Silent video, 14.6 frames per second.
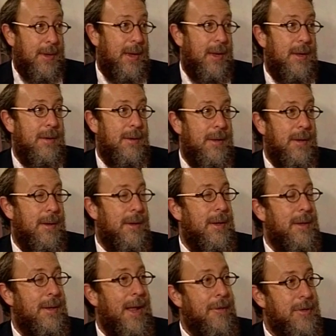and
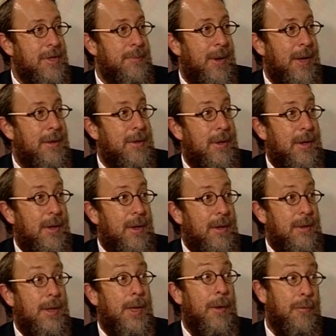in that respect,
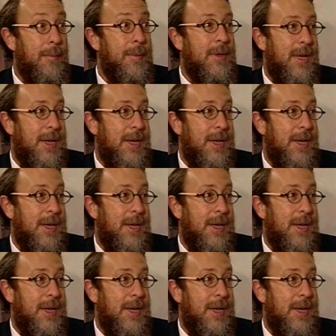the government